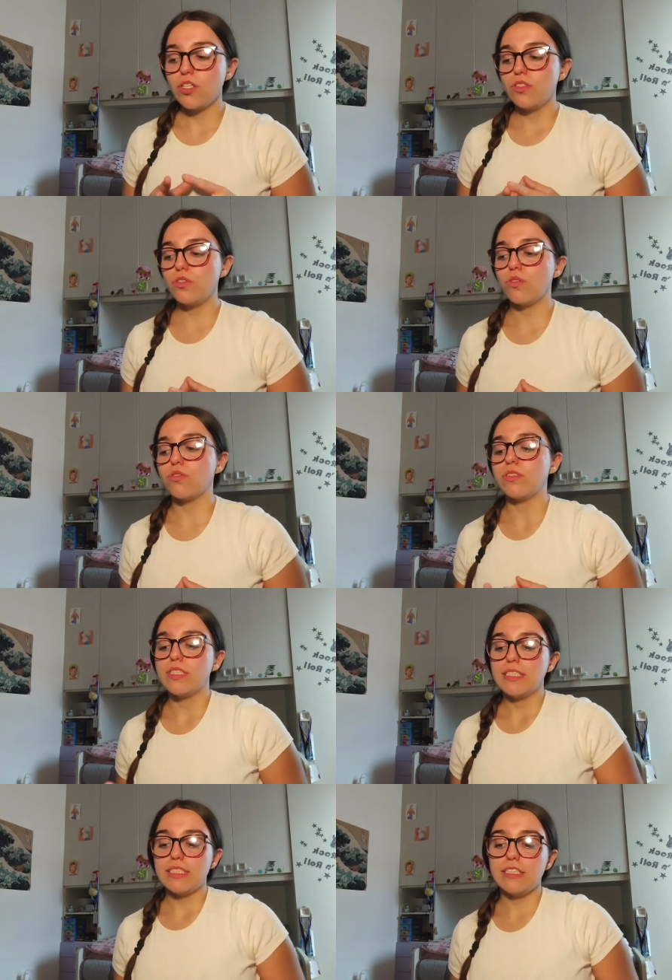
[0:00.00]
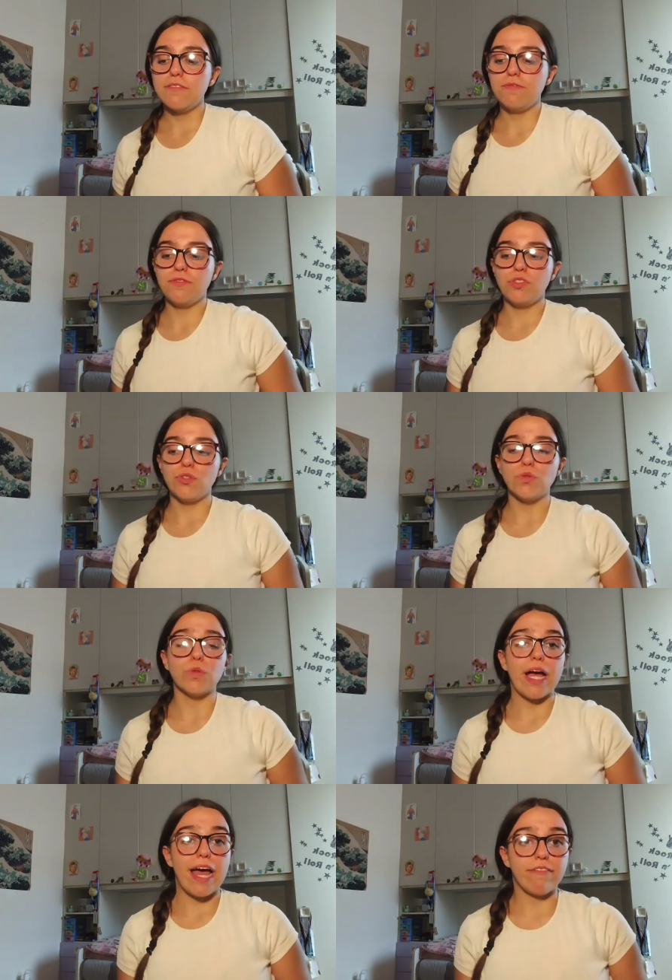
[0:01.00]
So if
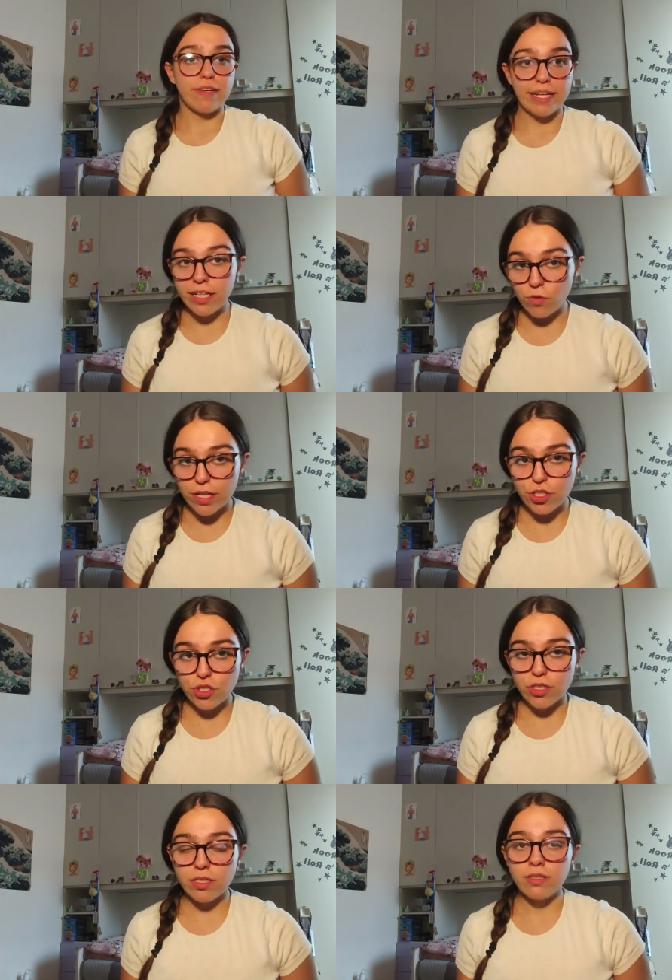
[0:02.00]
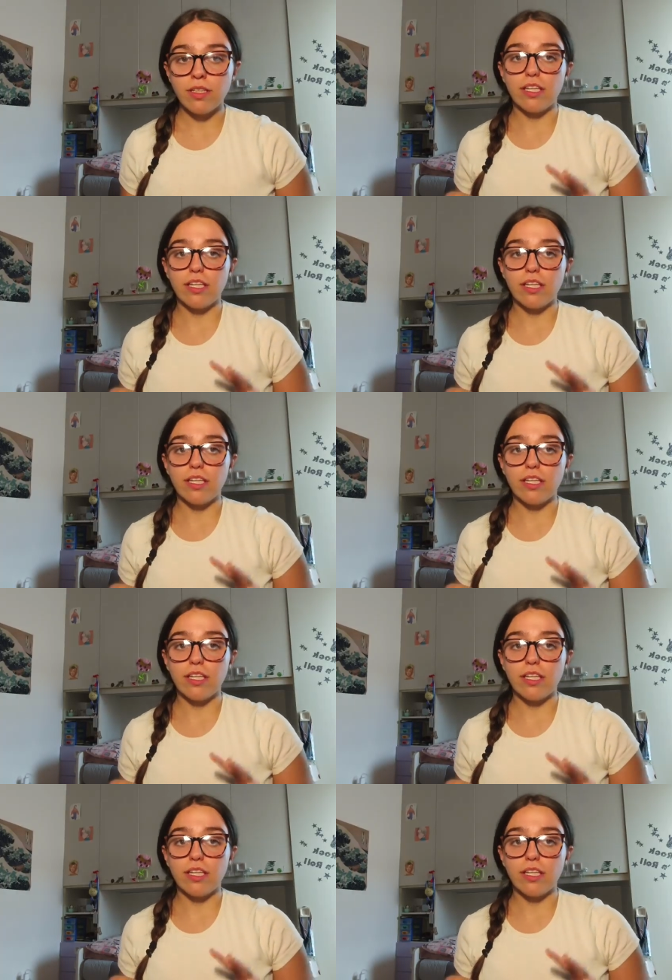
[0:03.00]
you have any question,